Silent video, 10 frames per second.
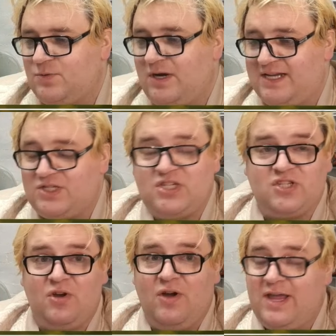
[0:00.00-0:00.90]
this one, as
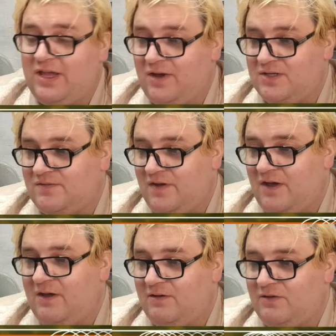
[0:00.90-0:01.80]
you saw, it goes
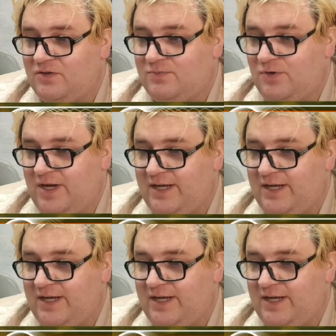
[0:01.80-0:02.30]
for good